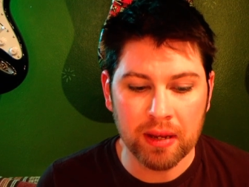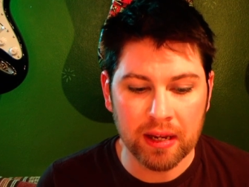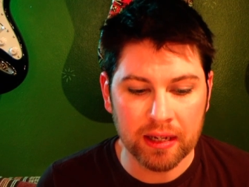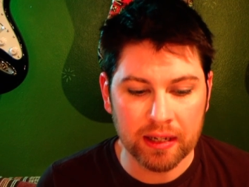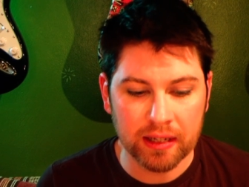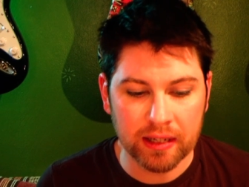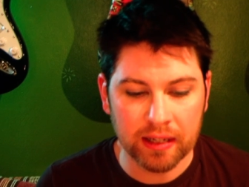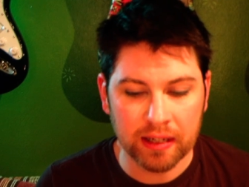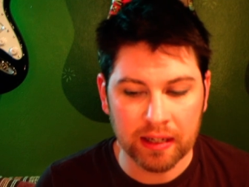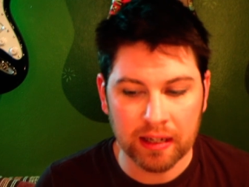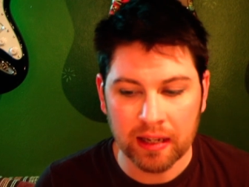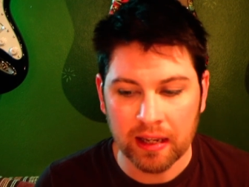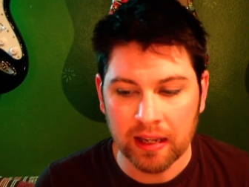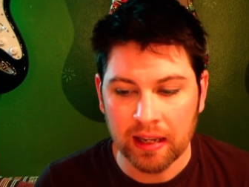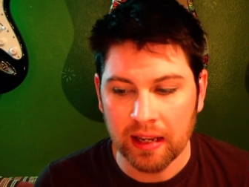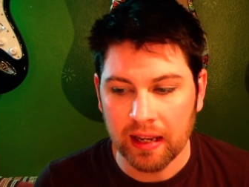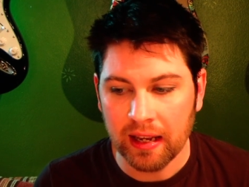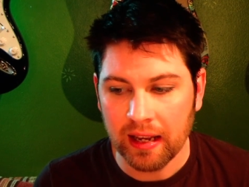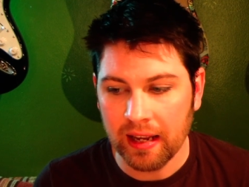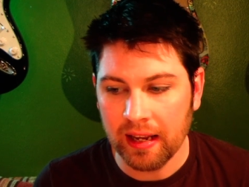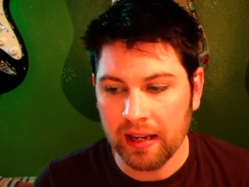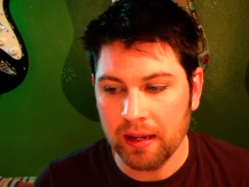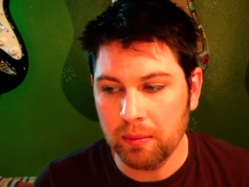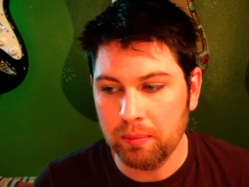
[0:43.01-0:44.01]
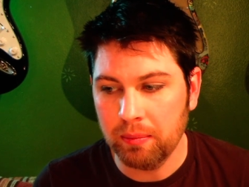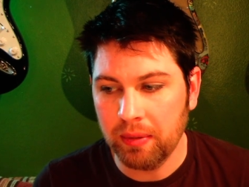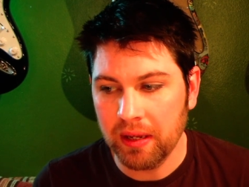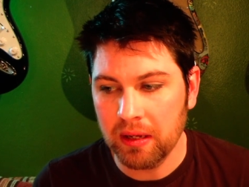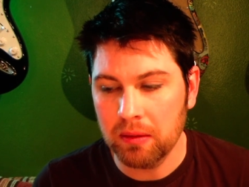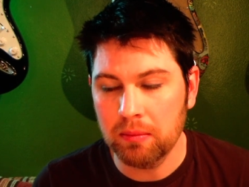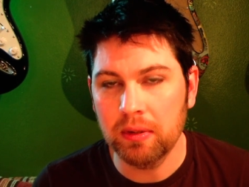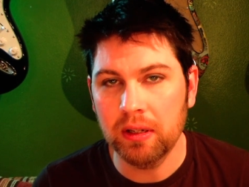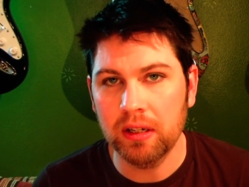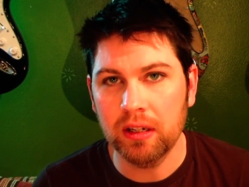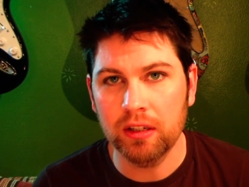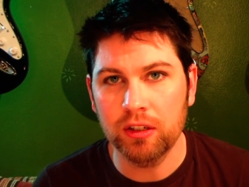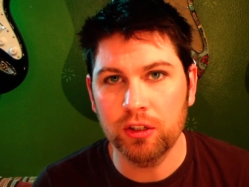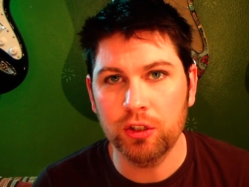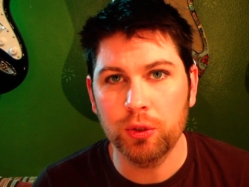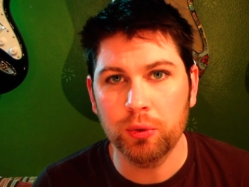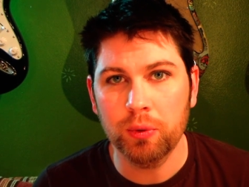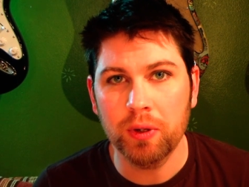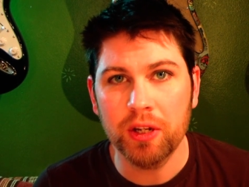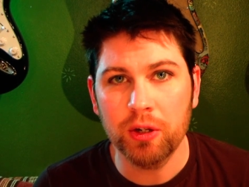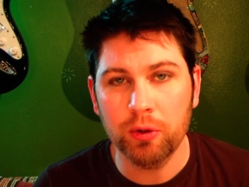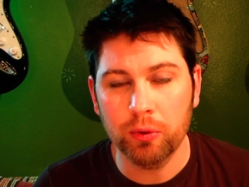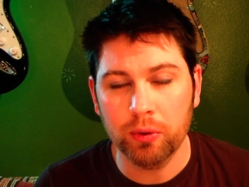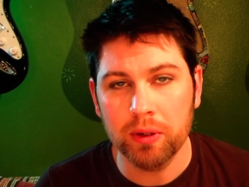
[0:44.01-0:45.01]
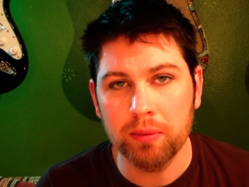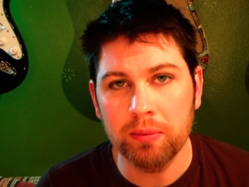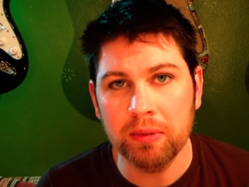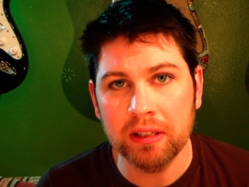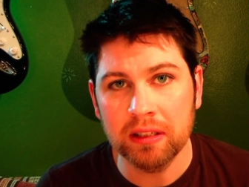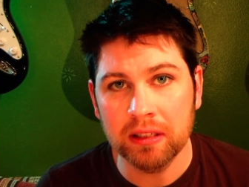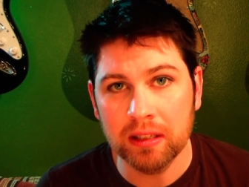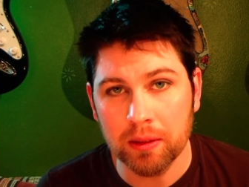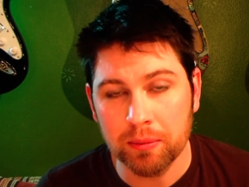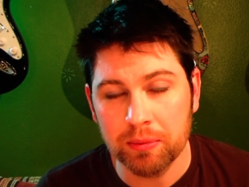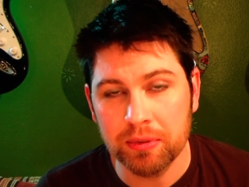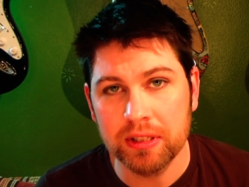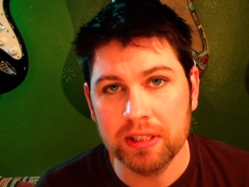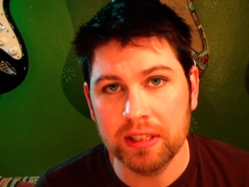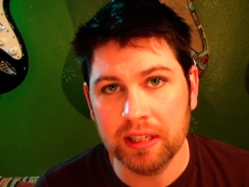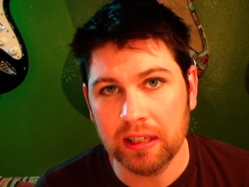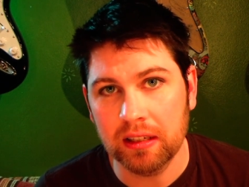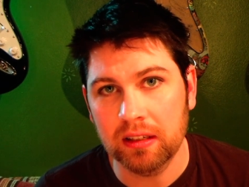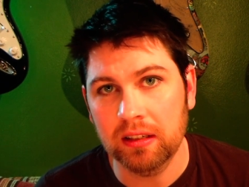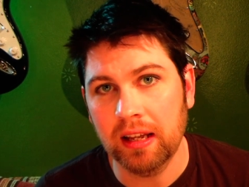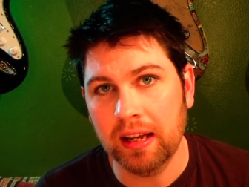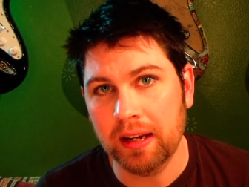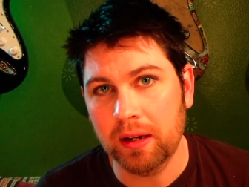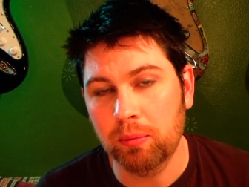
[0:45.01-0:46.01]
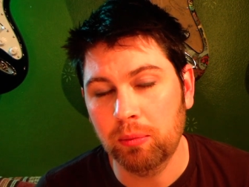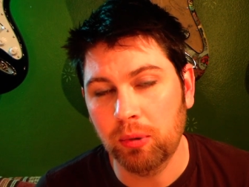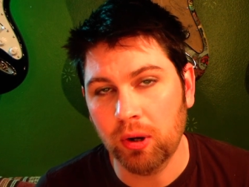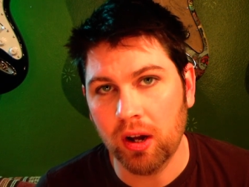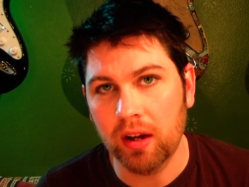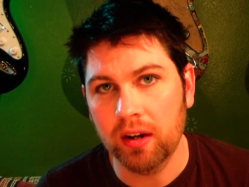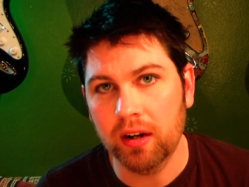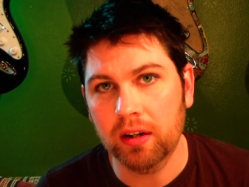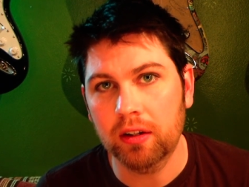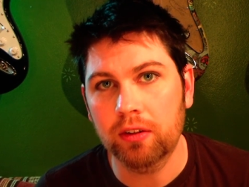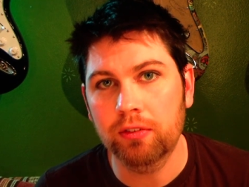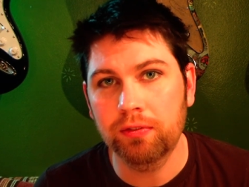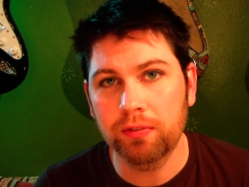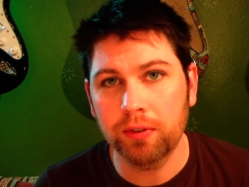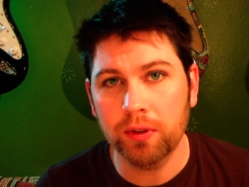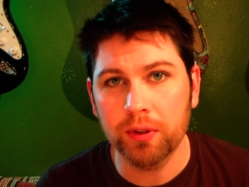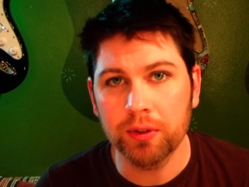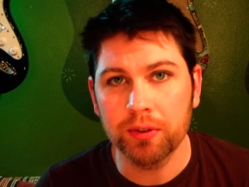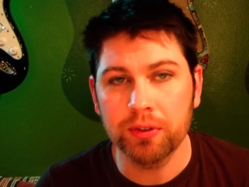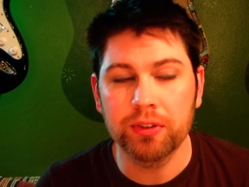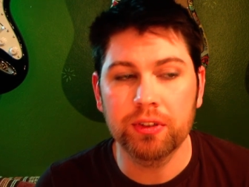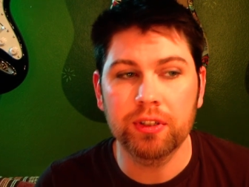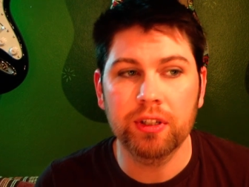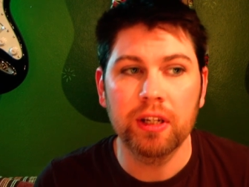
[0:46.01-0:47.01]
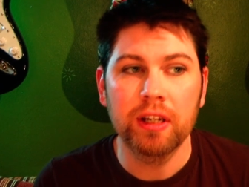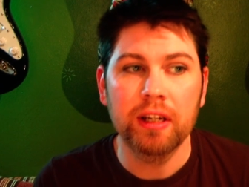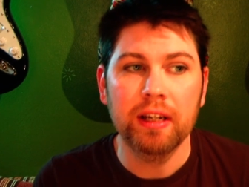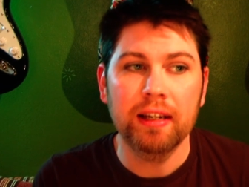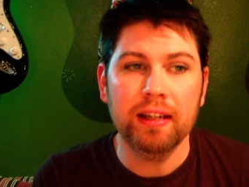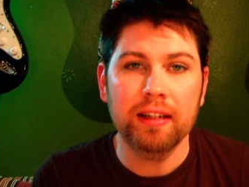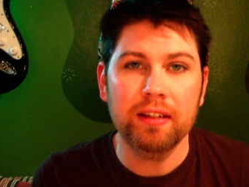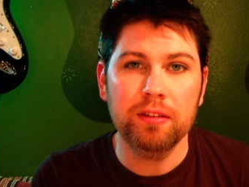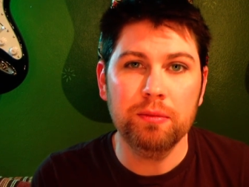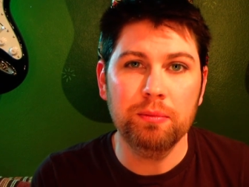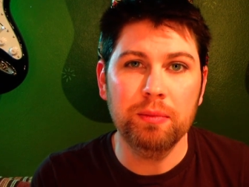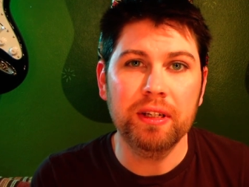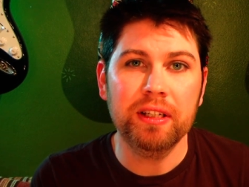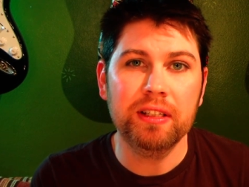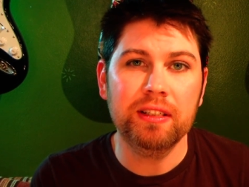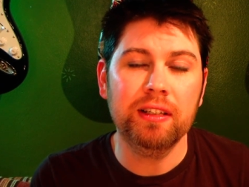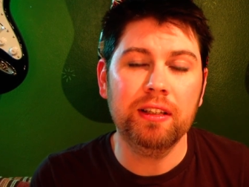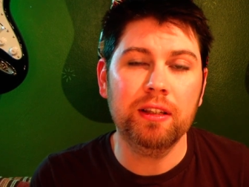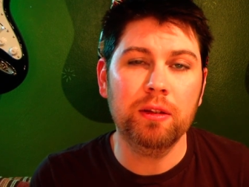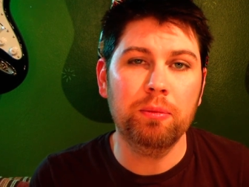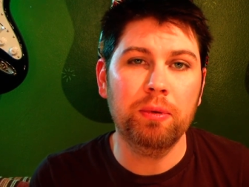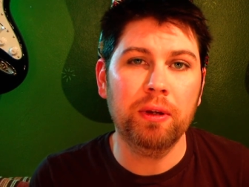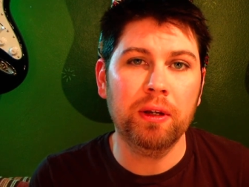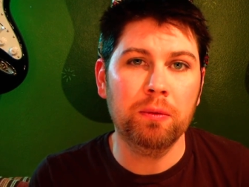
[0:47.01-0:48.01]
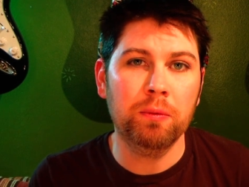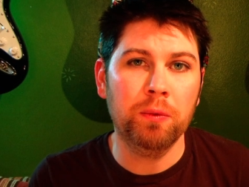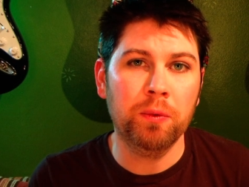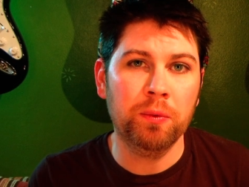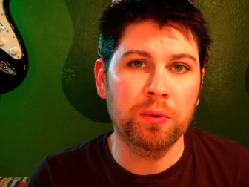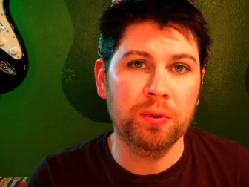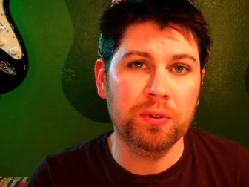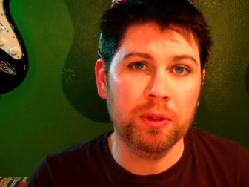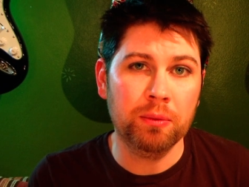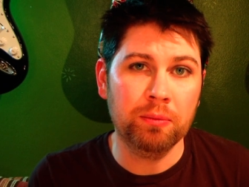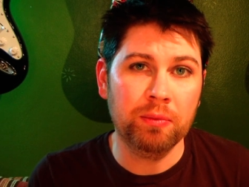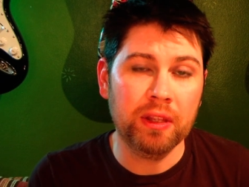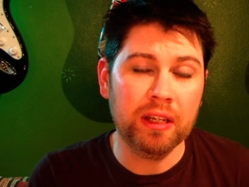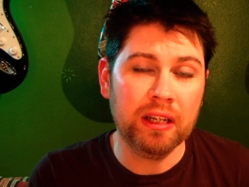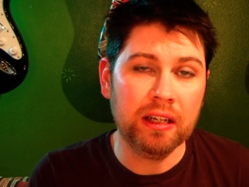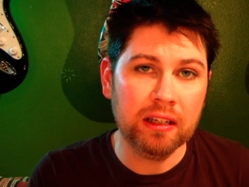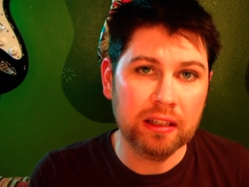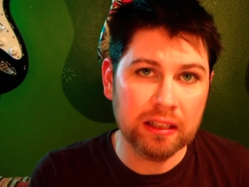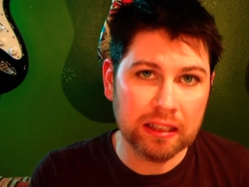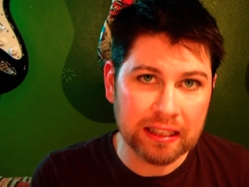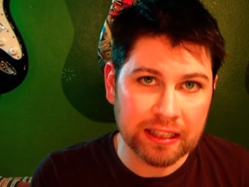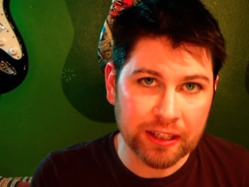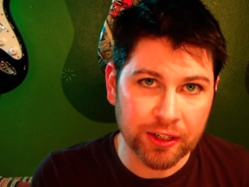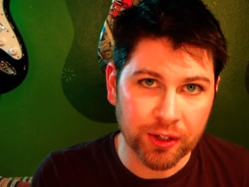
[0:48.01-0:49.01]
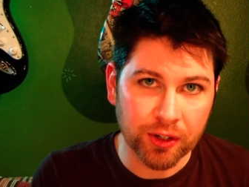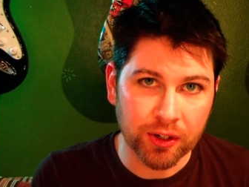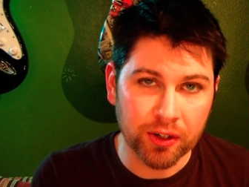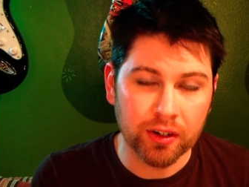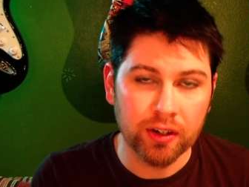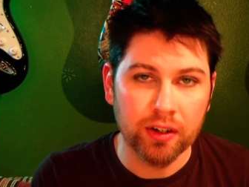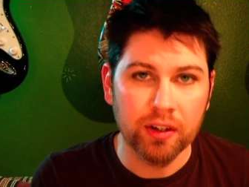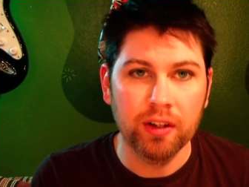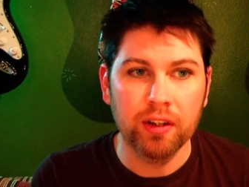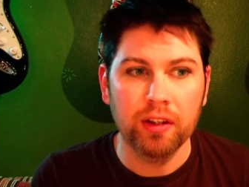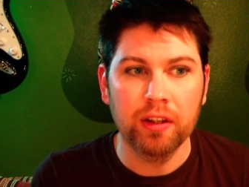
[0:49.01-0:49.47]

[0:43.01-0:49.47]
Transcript: making a pigment into a creamy lipstick-like product. First is mixing the pigment with something clear.